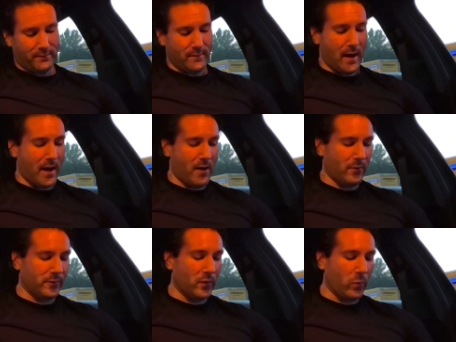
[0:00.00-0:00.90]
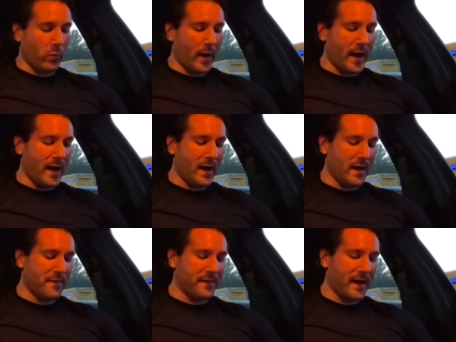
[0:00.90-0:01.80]
Now, the
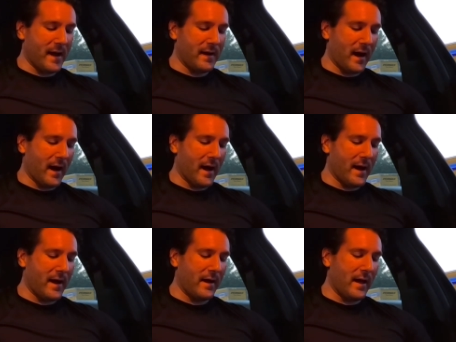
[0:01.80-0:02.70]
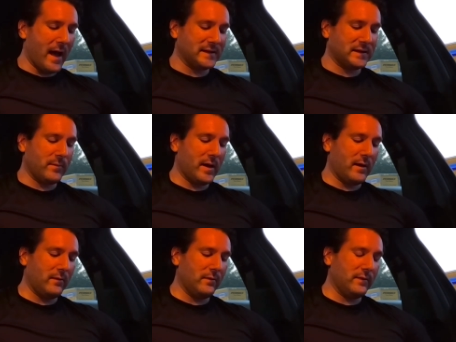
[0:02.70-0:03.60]
way that I
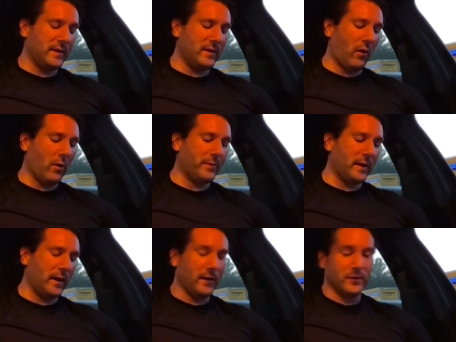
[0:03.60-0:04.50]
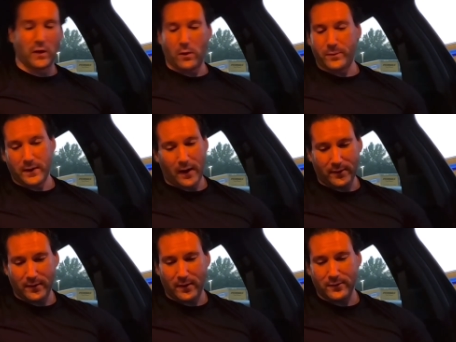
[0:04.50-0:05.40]
estimate the RPE, I use an RPE
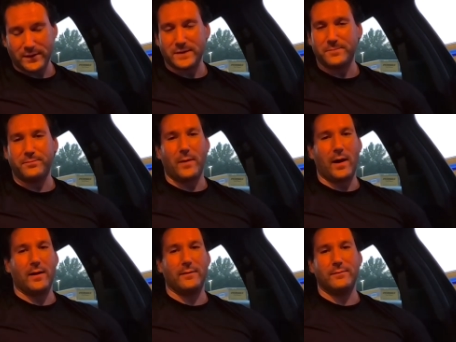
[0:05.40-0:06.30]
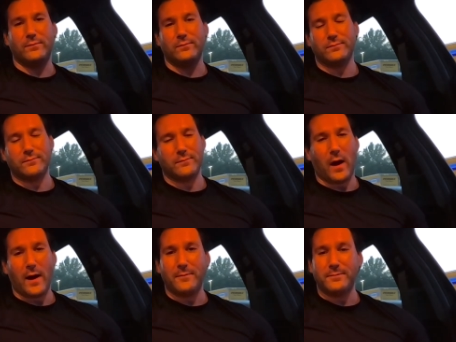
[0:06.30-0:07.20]
calculator just
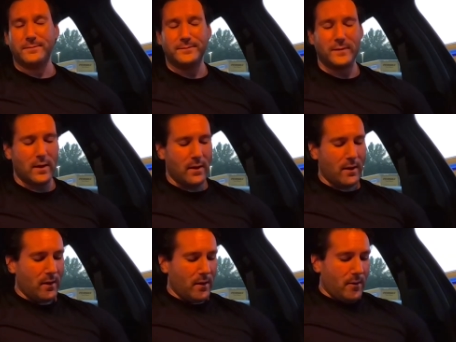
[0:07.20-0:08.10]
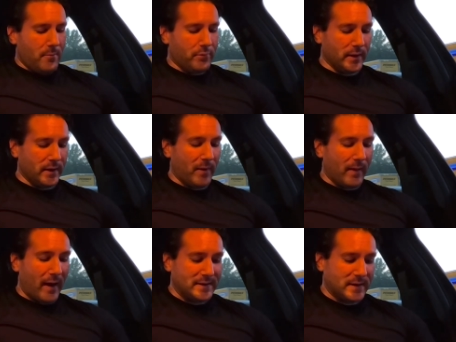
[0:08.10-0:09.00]
online. Plug in my
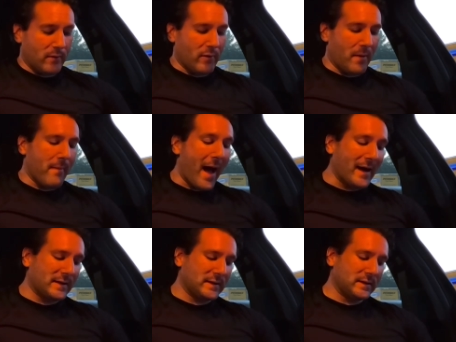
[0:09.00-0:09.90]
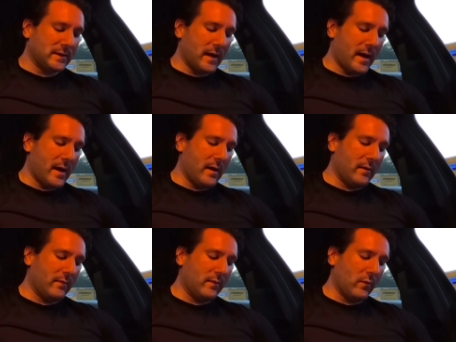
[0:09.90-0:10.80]
last 10 rep max,
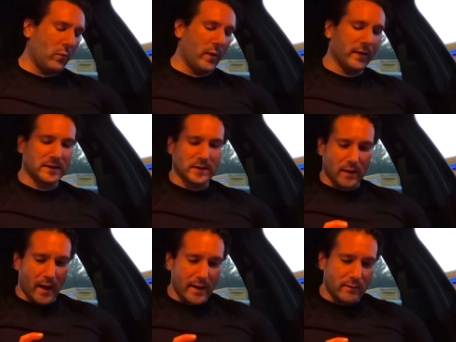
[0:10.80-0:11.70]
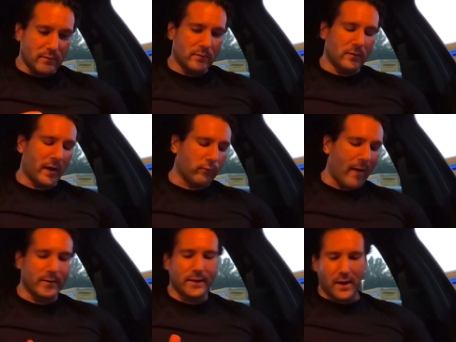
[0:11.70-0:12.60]
and with a slight, like
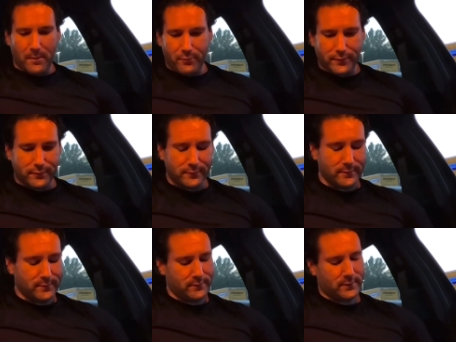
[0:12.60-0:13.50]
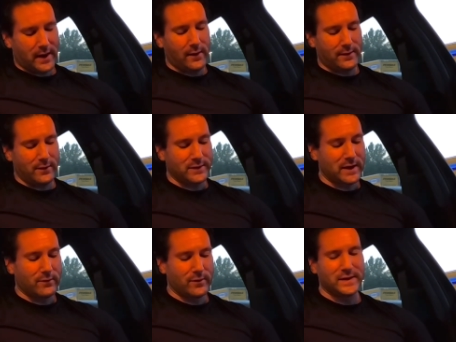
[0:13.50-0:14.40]
rounding up, calculator
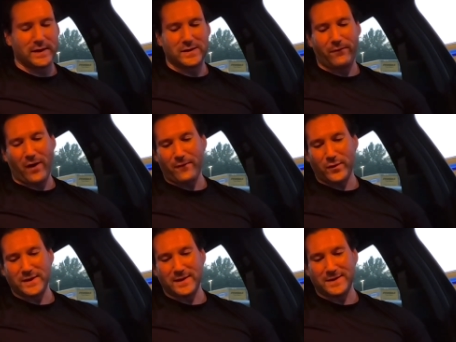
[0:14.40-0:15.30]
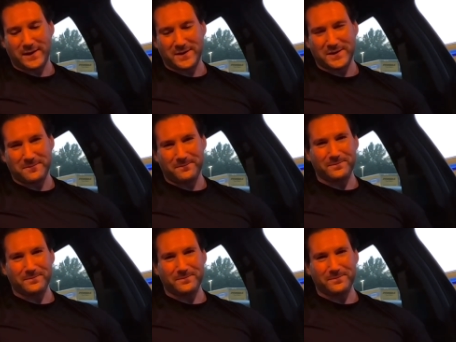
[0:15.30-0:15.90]
said 365 for a set of 6.